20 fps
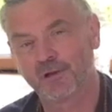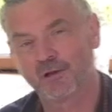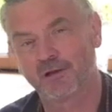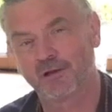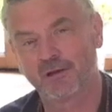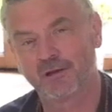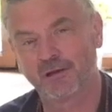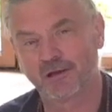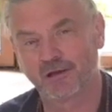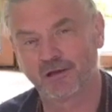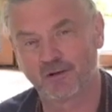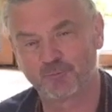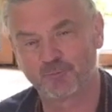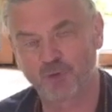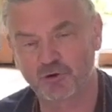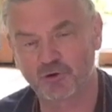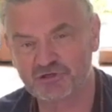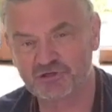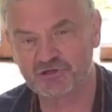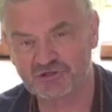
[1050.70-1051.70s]
uh,
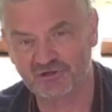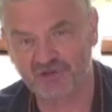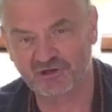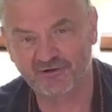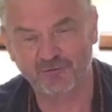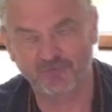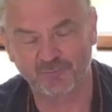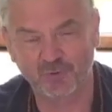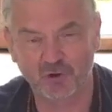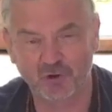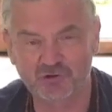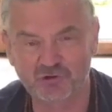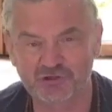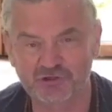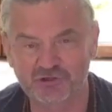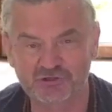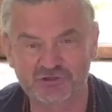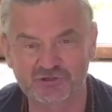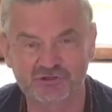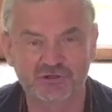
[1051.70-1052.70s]
approaches to different
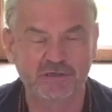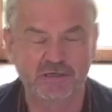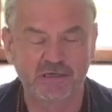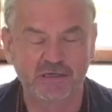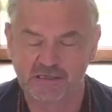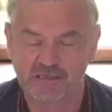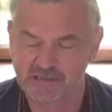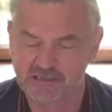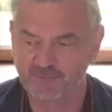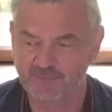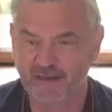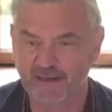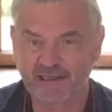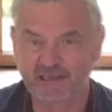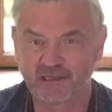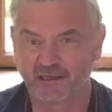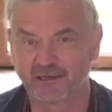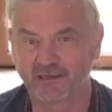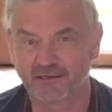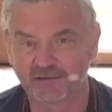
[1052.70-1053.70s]
postures to make
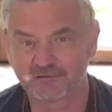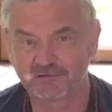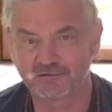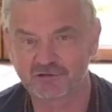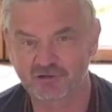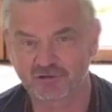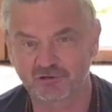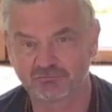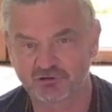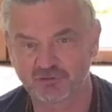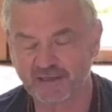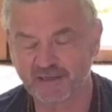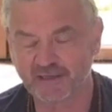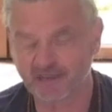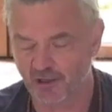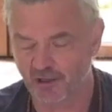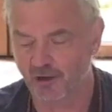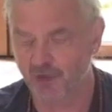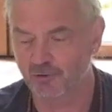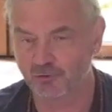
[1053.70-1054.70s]
a to, to make a
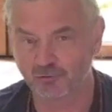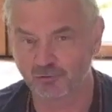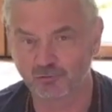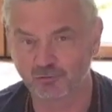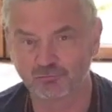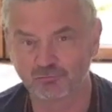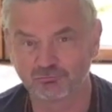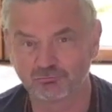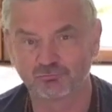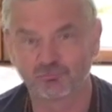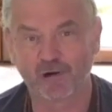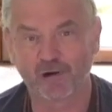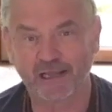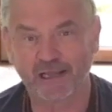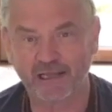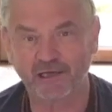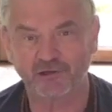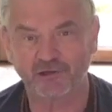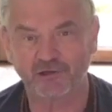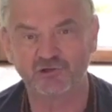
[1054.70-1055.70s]
whole
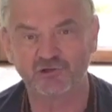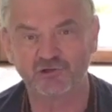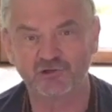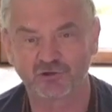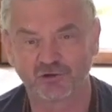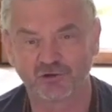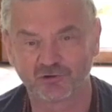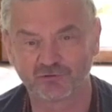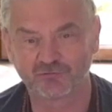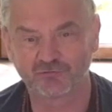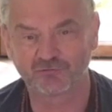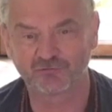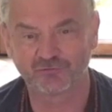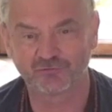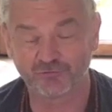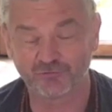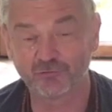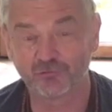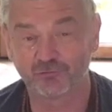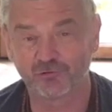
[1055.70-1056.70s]
range of the
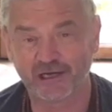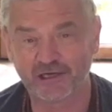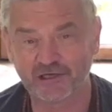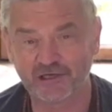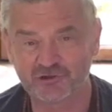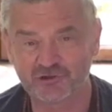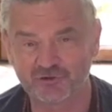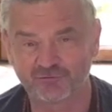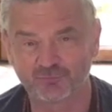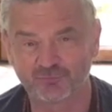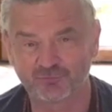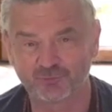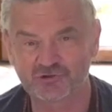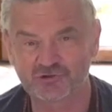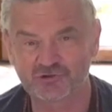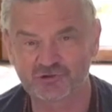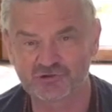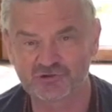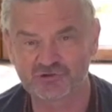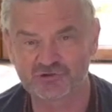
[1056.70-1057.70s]
full range of
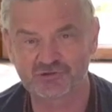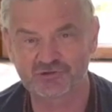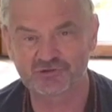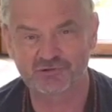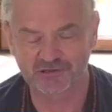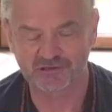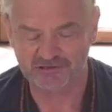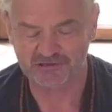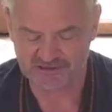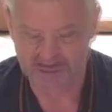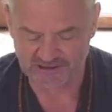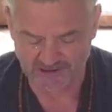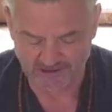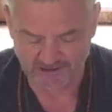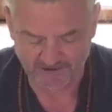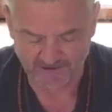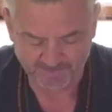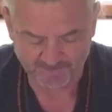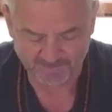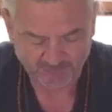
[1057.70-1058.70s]
postures that
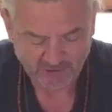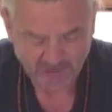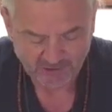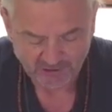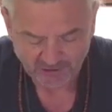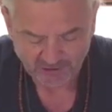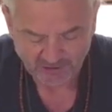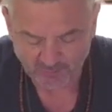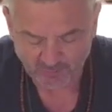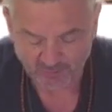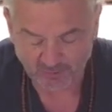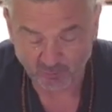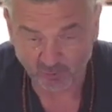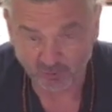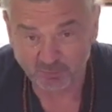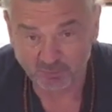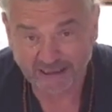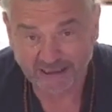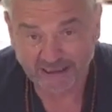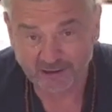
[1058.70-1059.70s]
um, you might want to
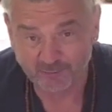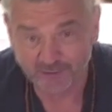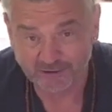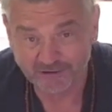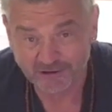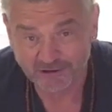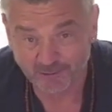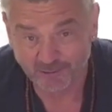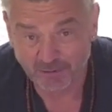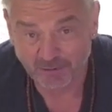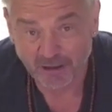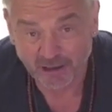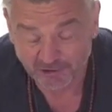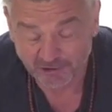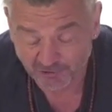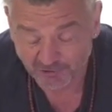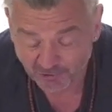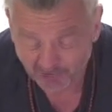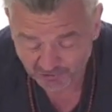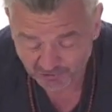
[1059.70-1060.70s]
play with uh,
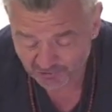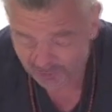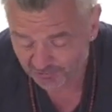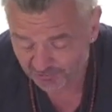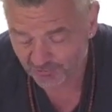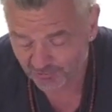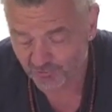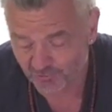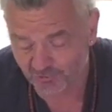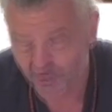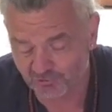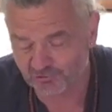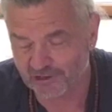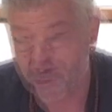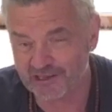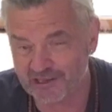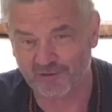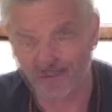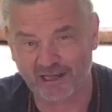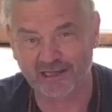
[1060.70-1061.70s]
and you could you could
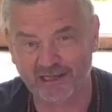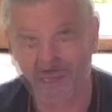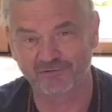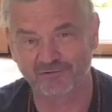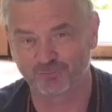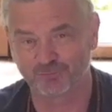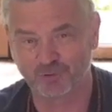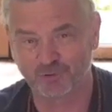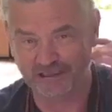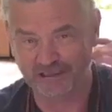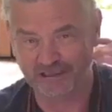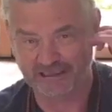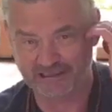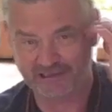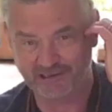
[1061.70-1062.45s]
get that by